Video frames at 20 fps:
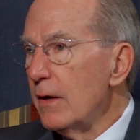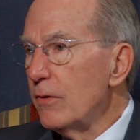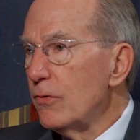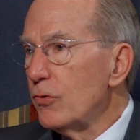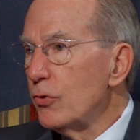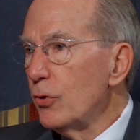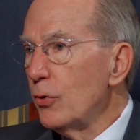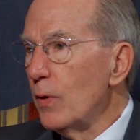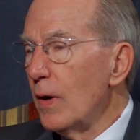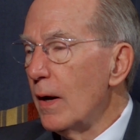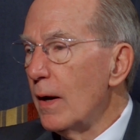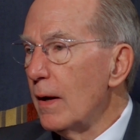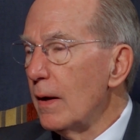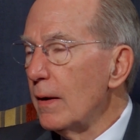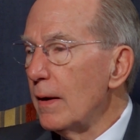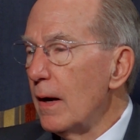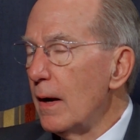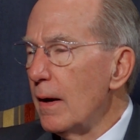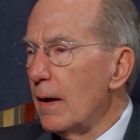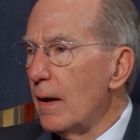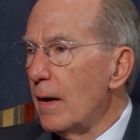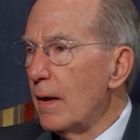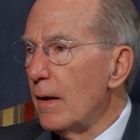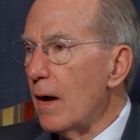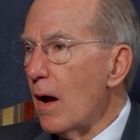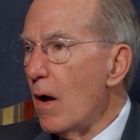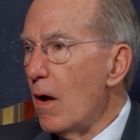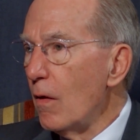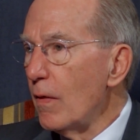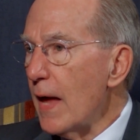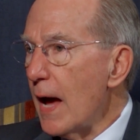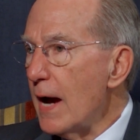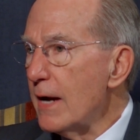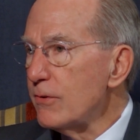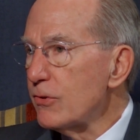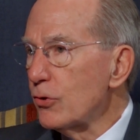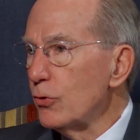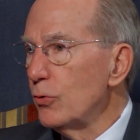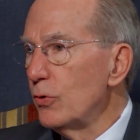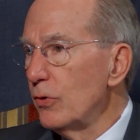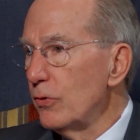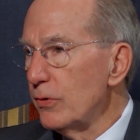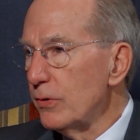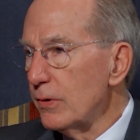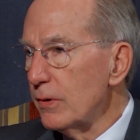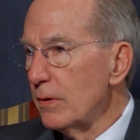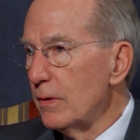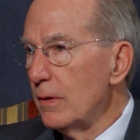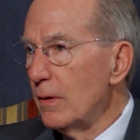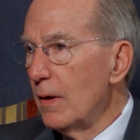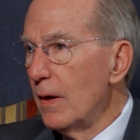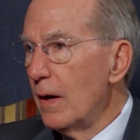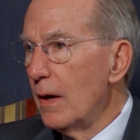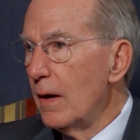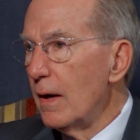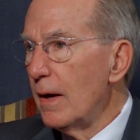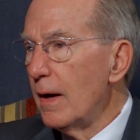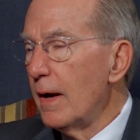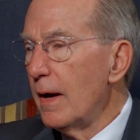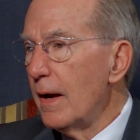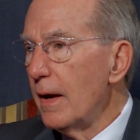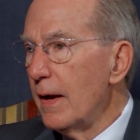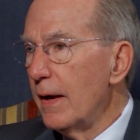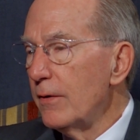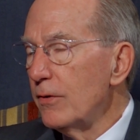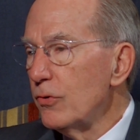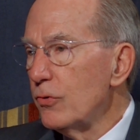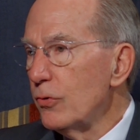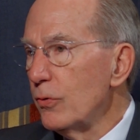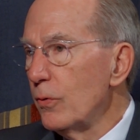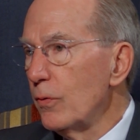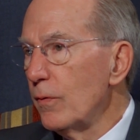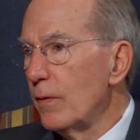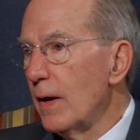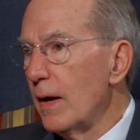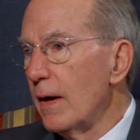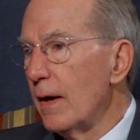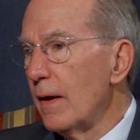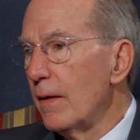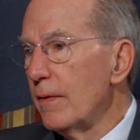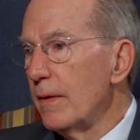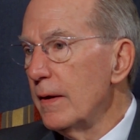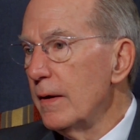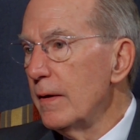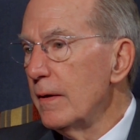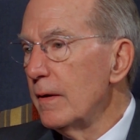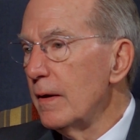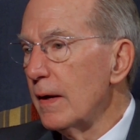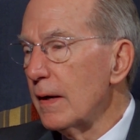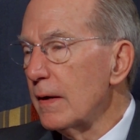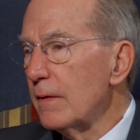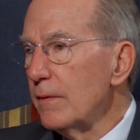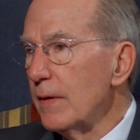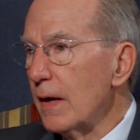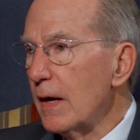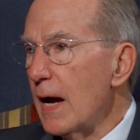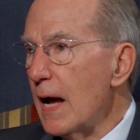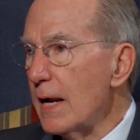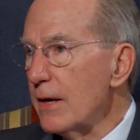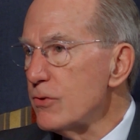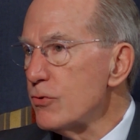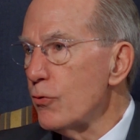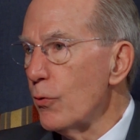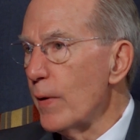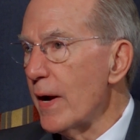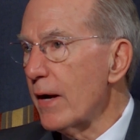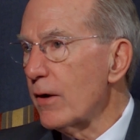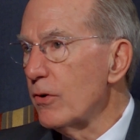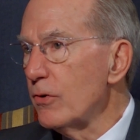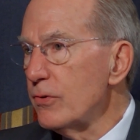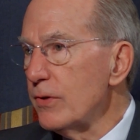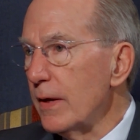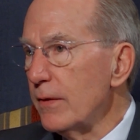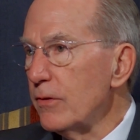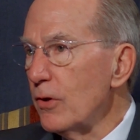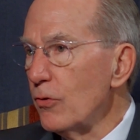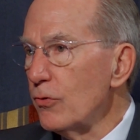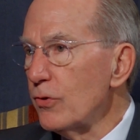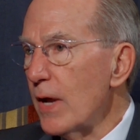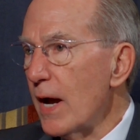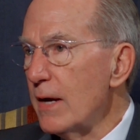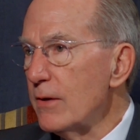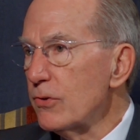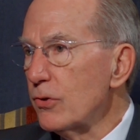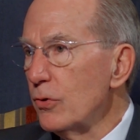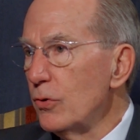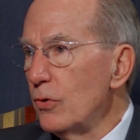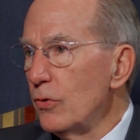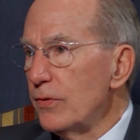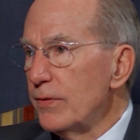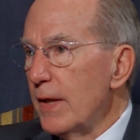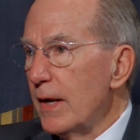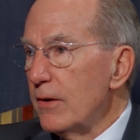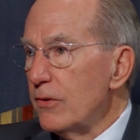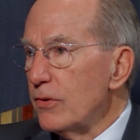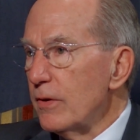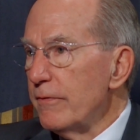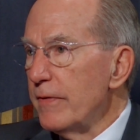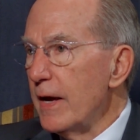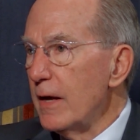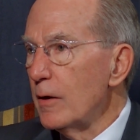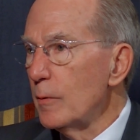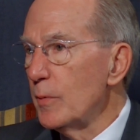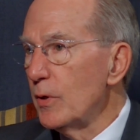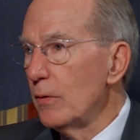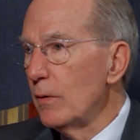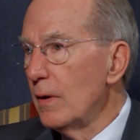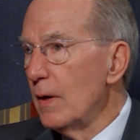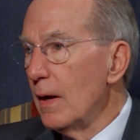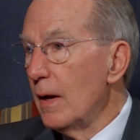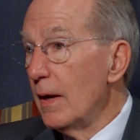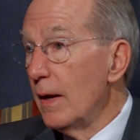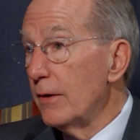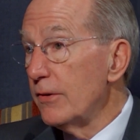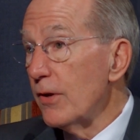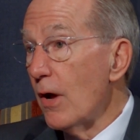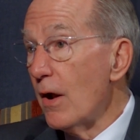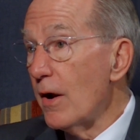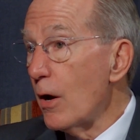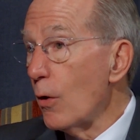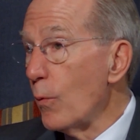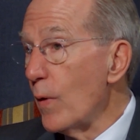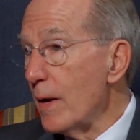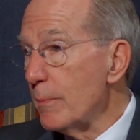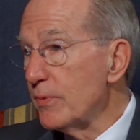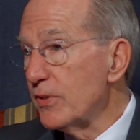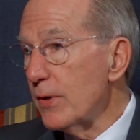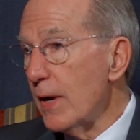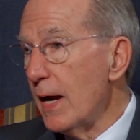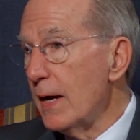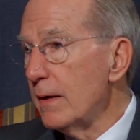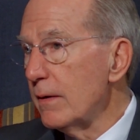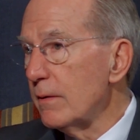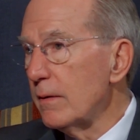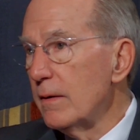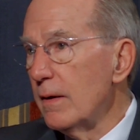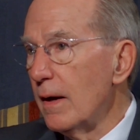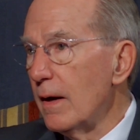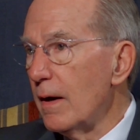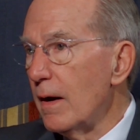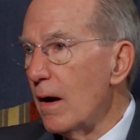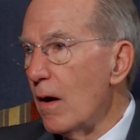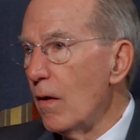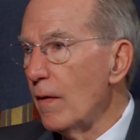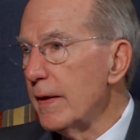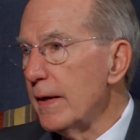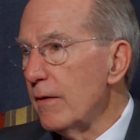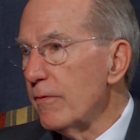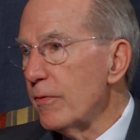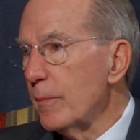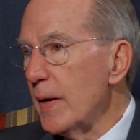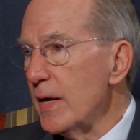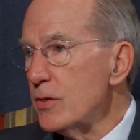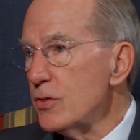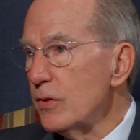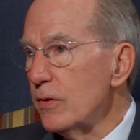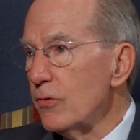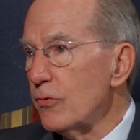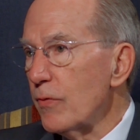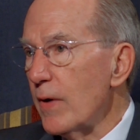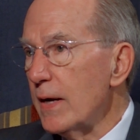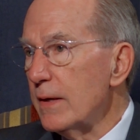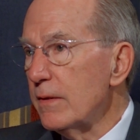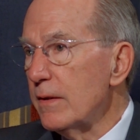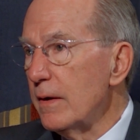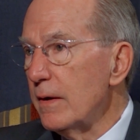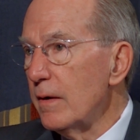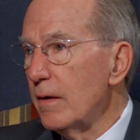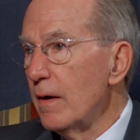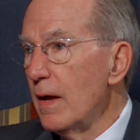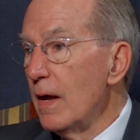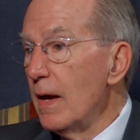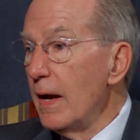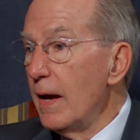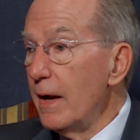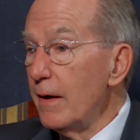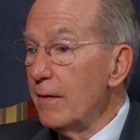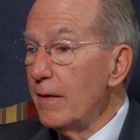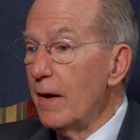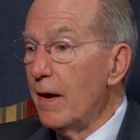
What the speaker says: to all the high schools and to the college directors at those high schools that it's available. It's on our website. All the information is right there. And